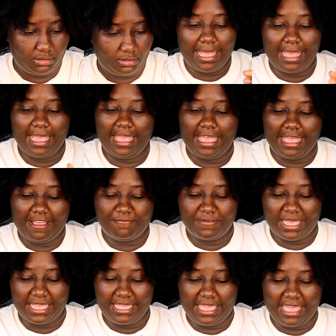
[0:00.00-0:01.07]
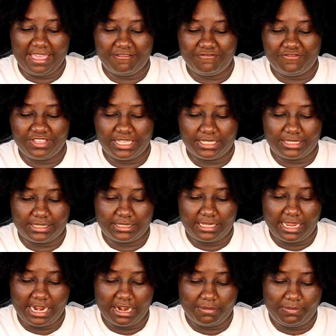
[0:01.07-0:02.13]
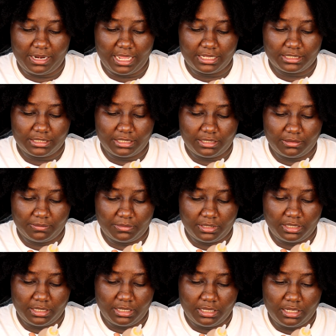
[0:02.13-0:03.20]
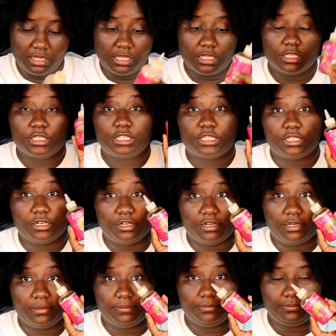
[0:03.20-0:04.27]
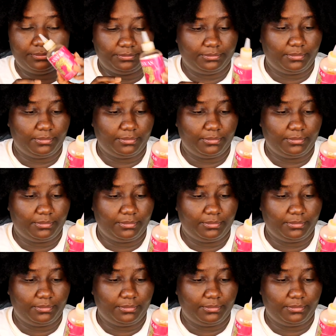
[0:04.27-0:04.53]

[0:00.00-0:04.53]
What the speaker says: I have my Canvas Hair Blossom Serum.